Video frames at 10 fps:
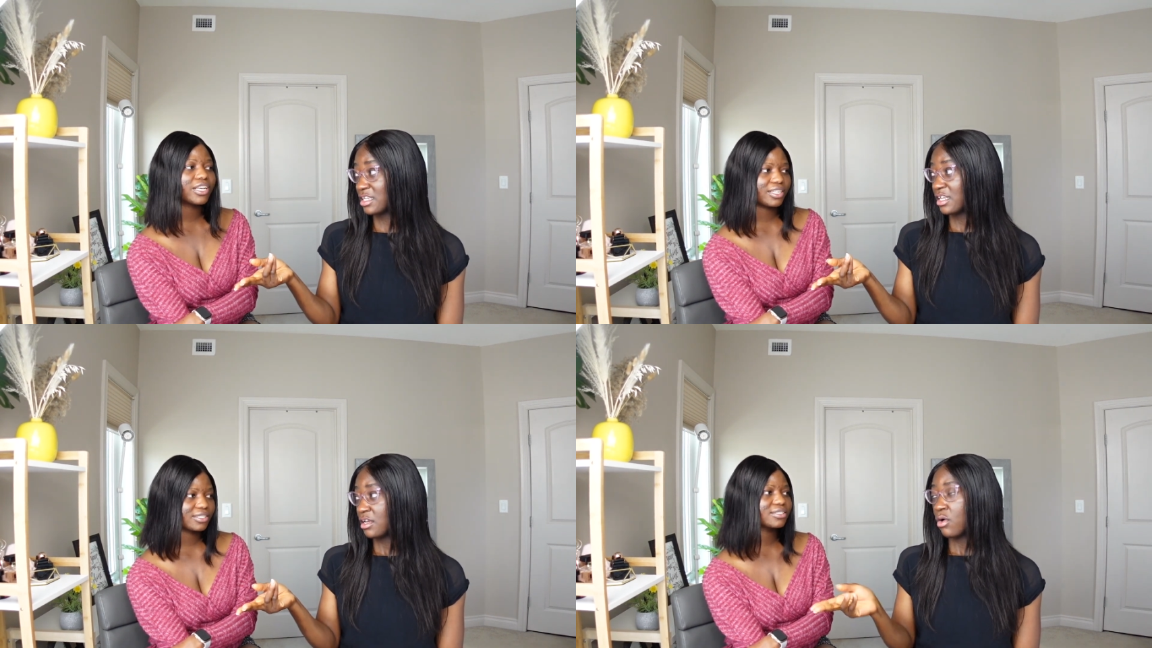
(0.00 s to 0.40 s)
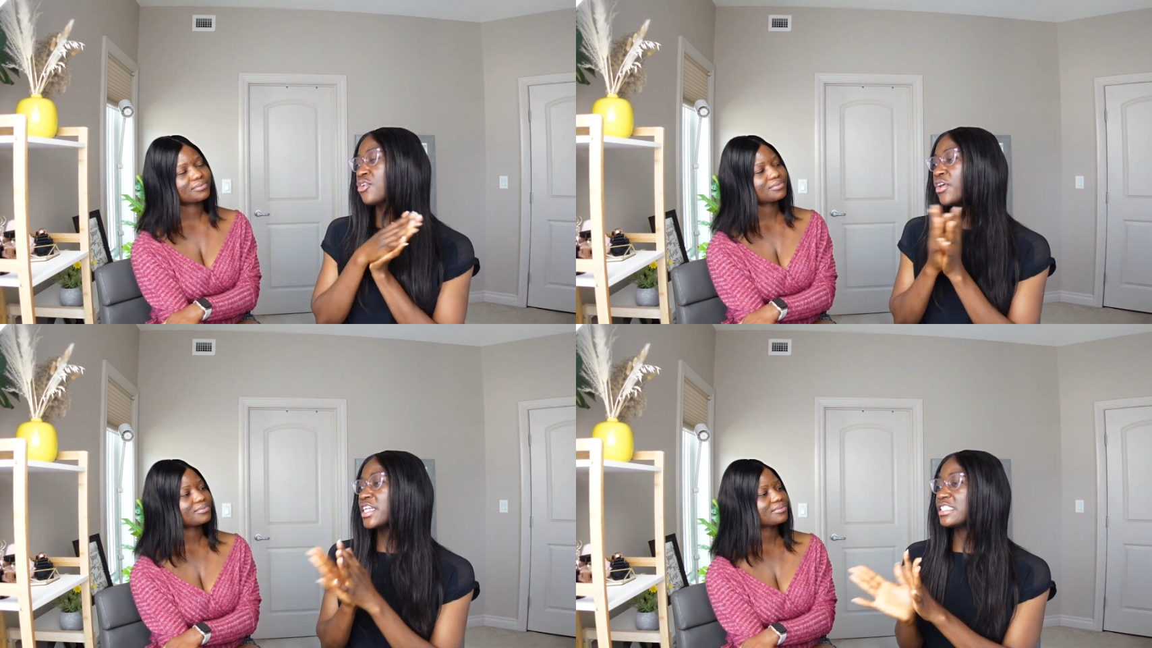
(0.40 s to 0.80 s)
Speaker 1: Yes.
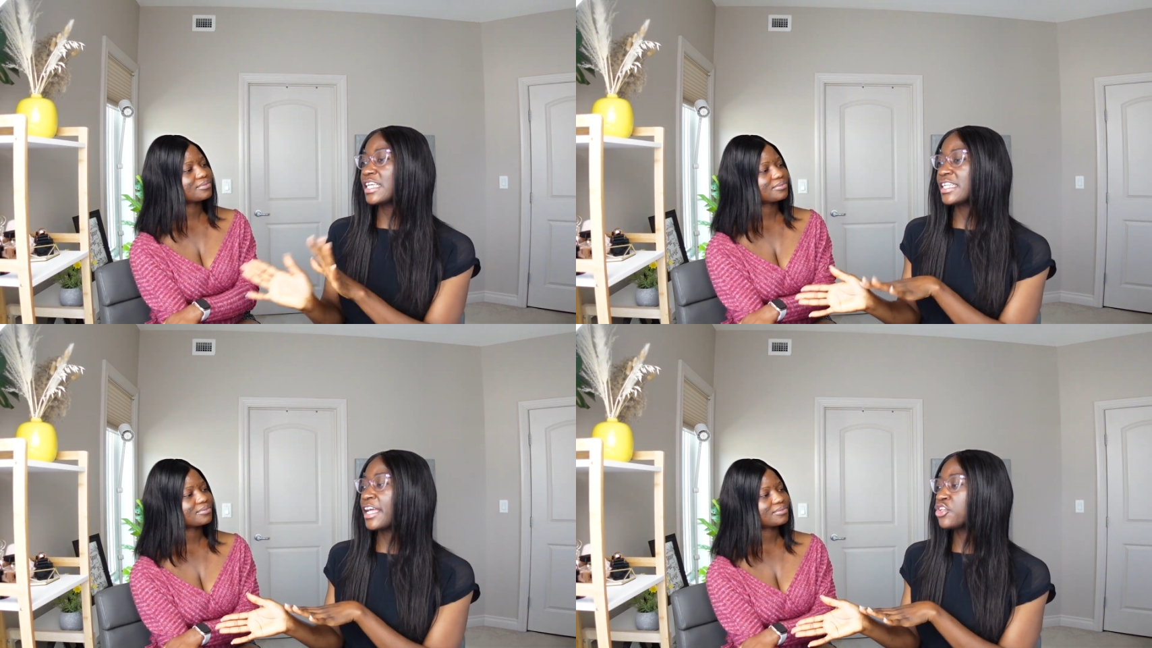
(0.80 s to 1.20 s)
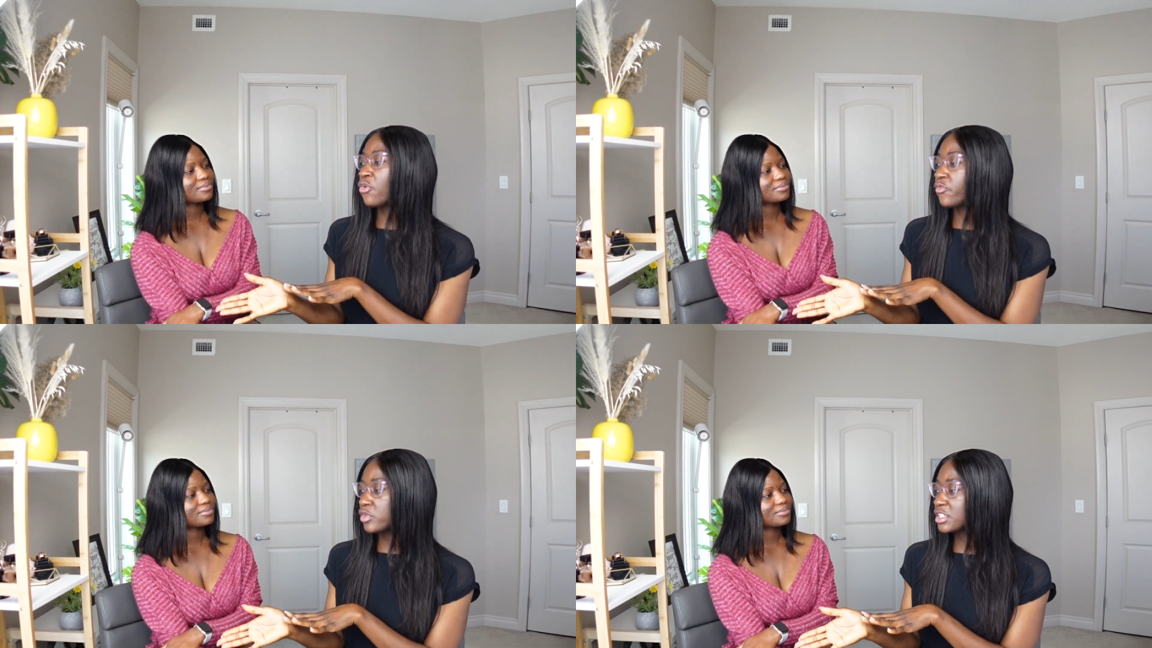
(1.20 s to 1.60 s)
You already said that
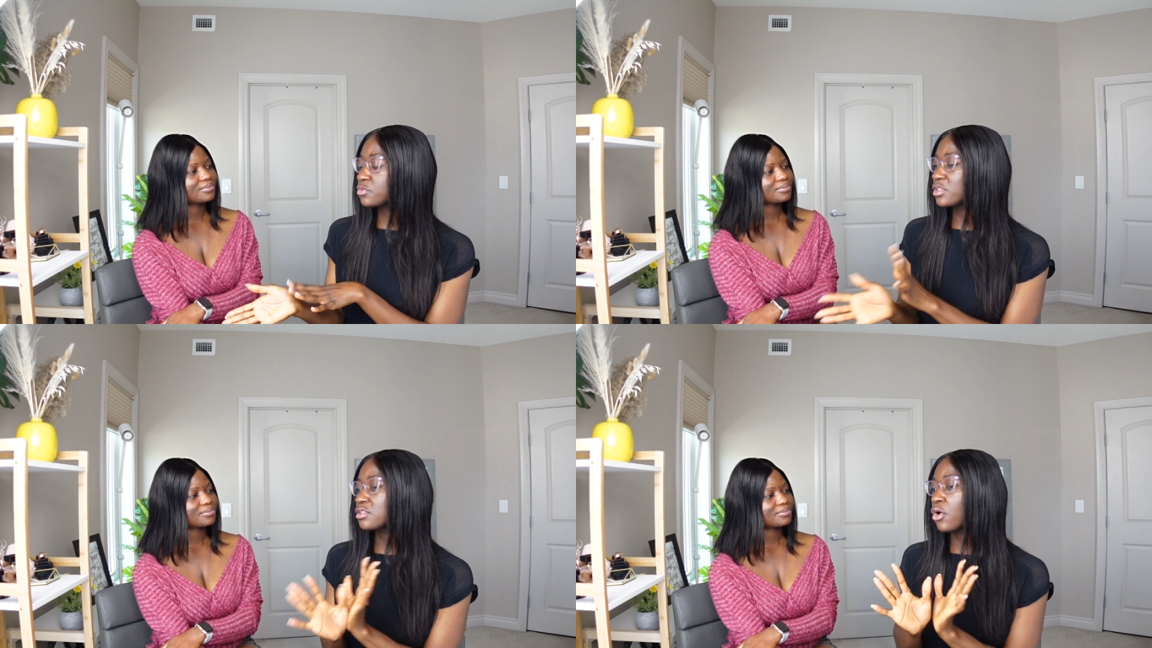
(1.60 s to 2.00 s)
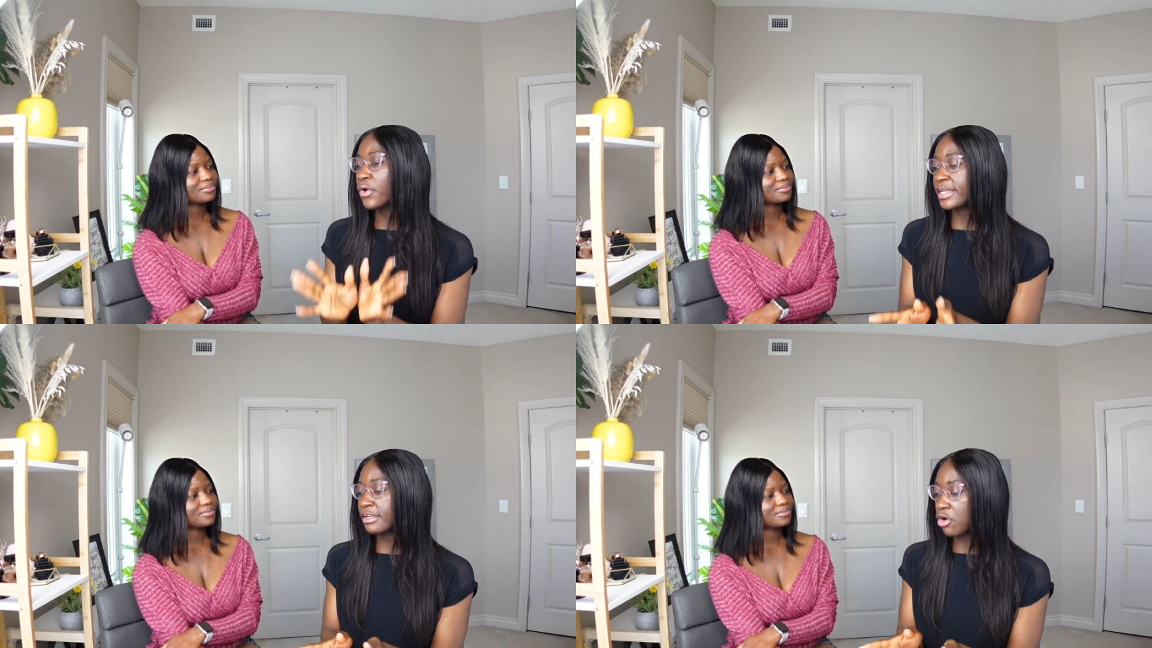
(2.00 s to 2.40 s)
your funding was
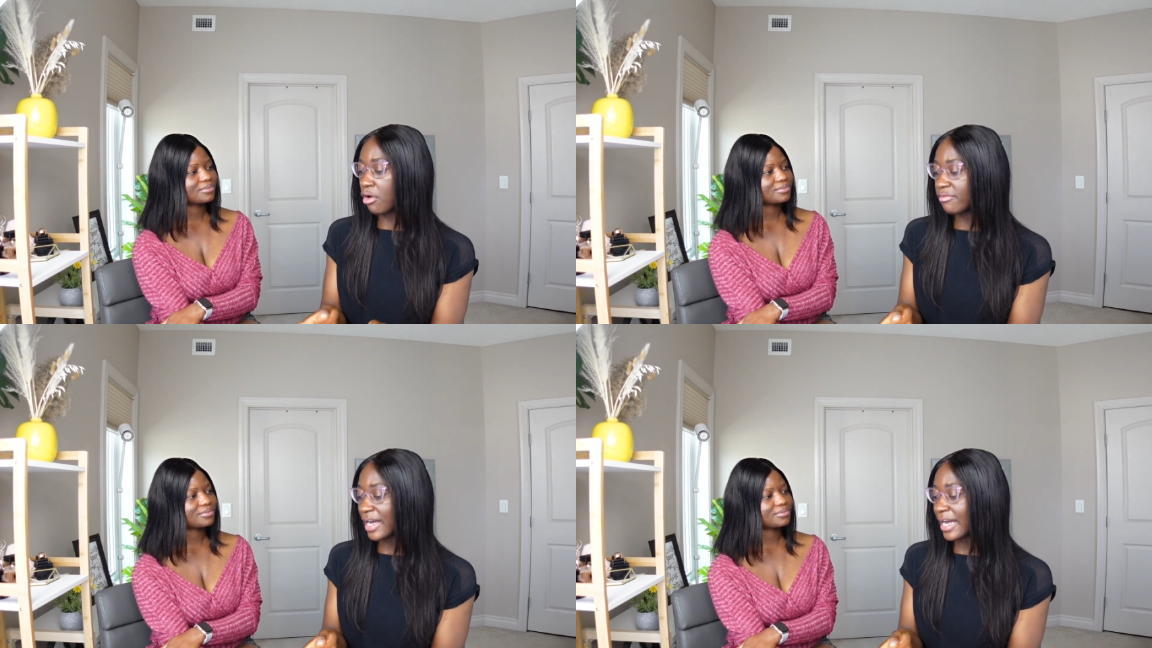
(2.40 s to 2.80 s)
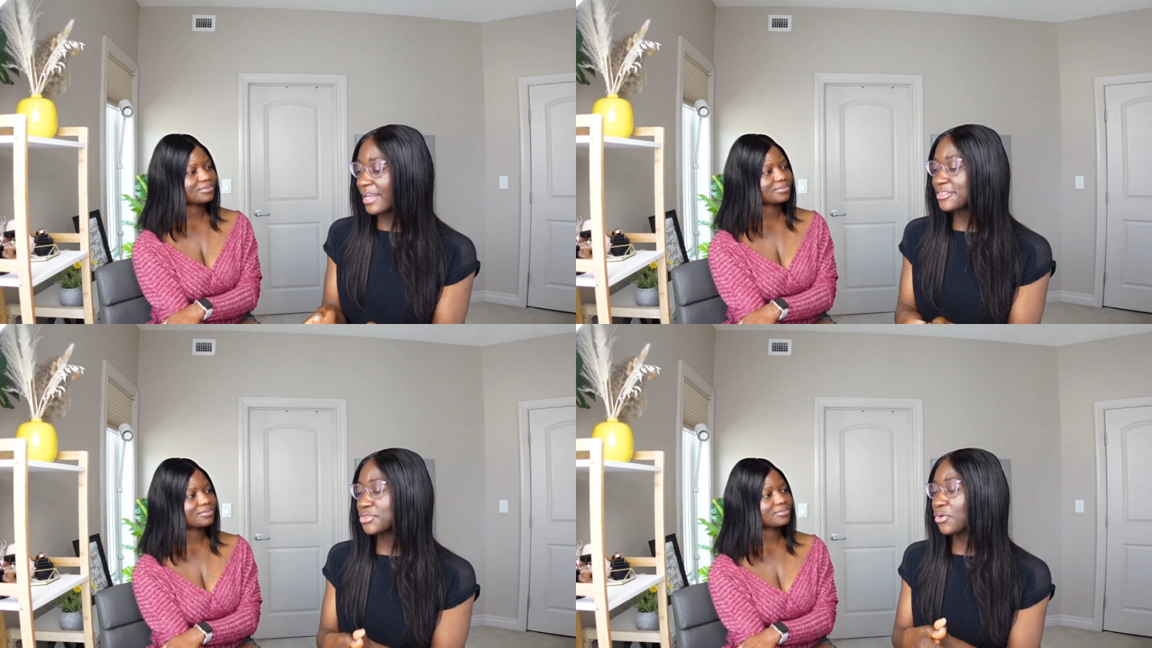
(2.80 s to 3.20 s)
already
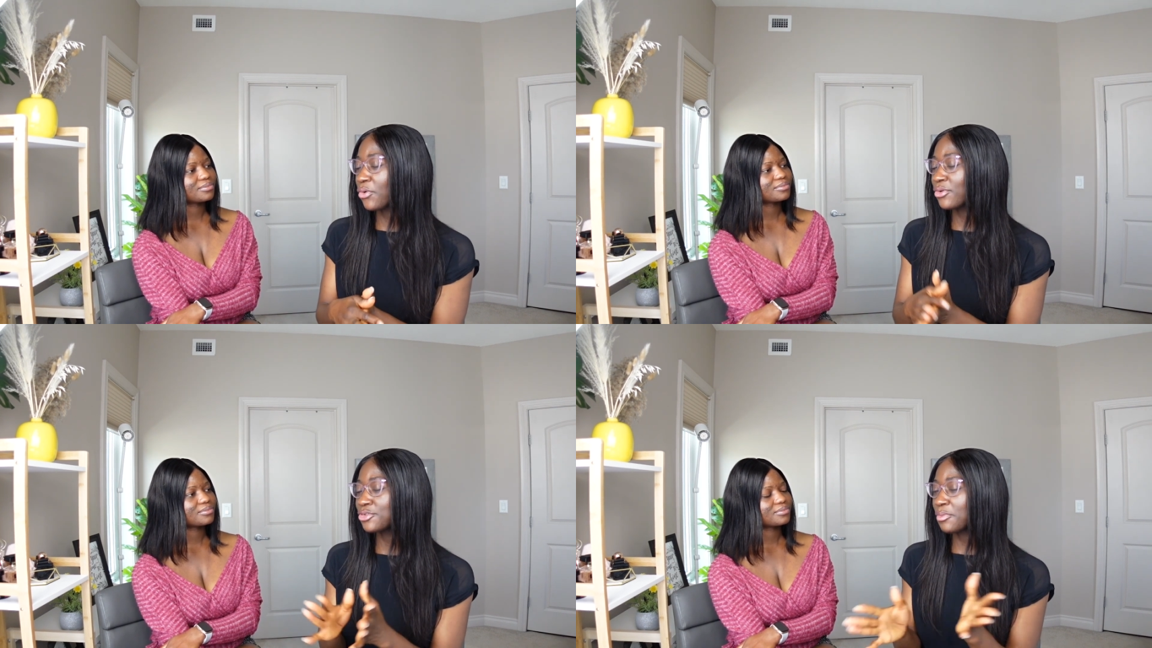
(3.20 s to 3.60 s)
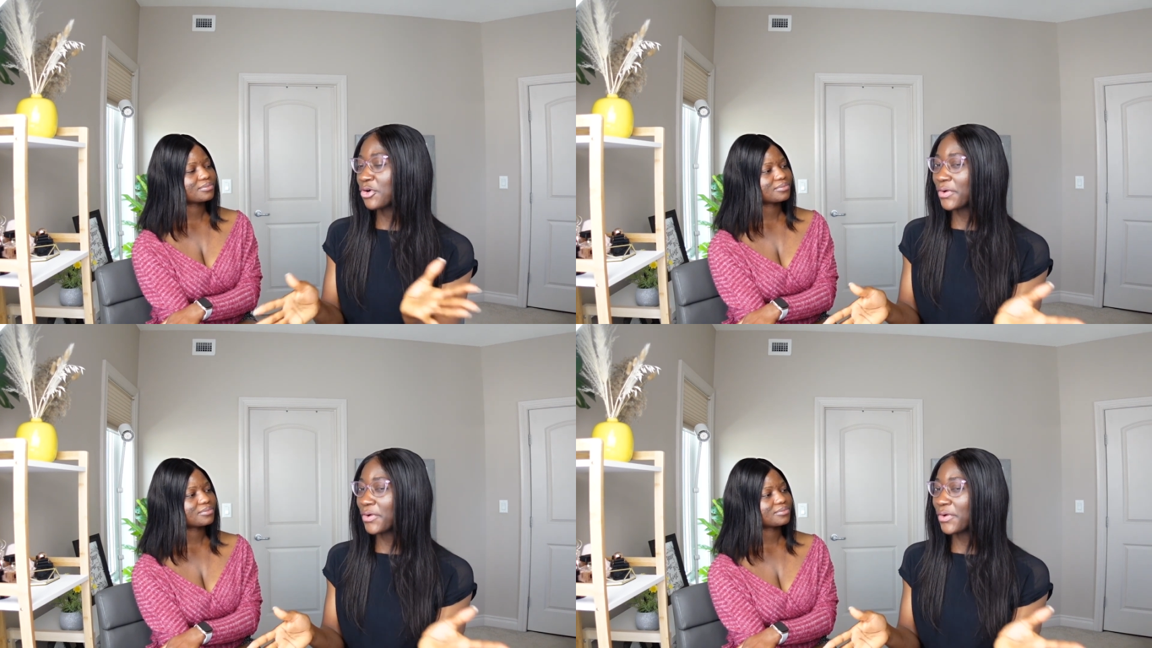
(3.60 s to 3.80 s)
covered, so no more